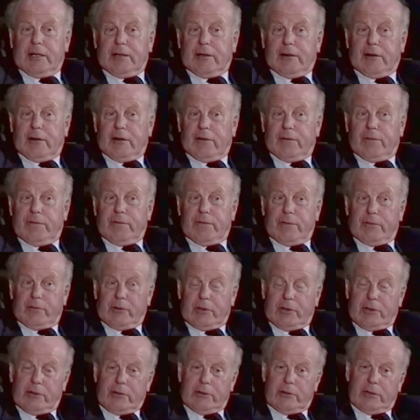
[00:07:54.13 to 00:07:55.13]
of the
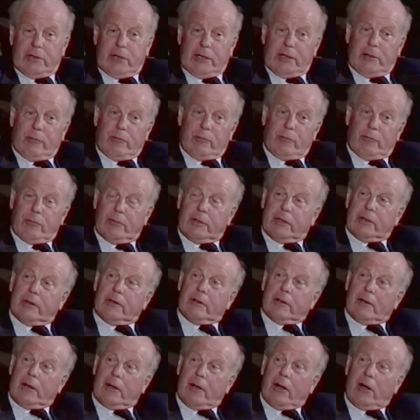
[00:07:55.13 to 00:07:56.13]
recording would
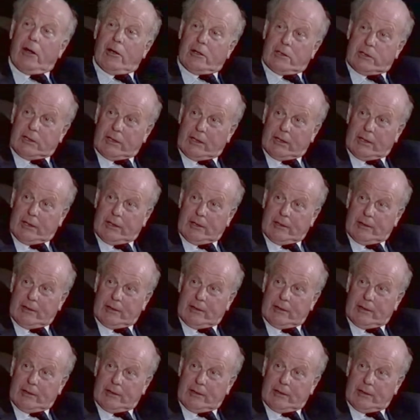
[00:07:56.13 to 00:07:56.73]
alter,